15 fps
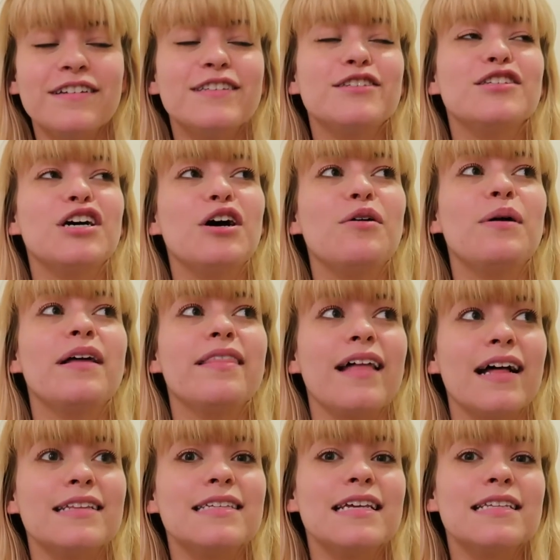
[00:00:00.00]
So in
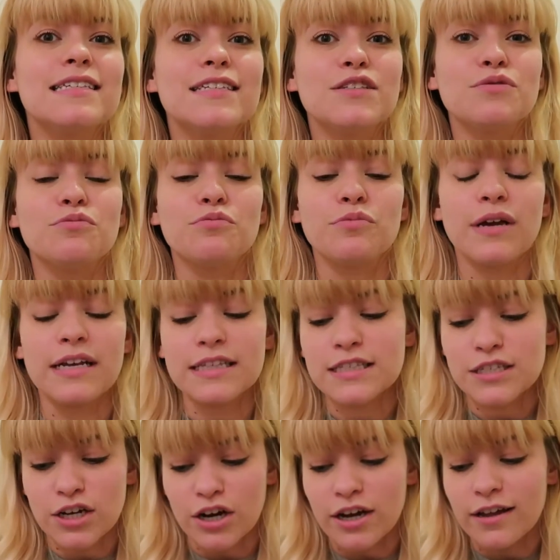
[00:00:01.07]
that sense, it's
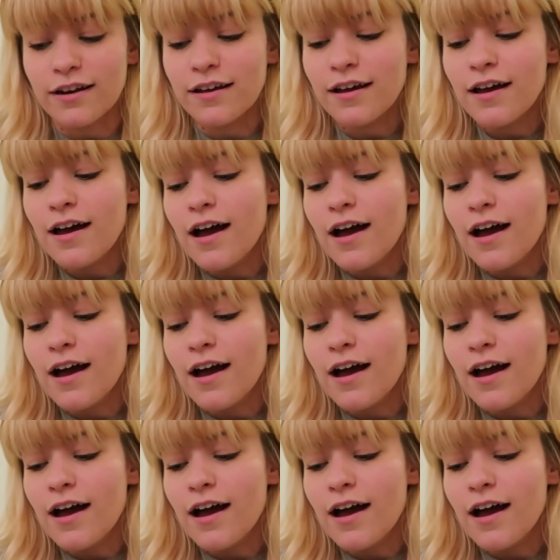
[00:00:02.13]
good.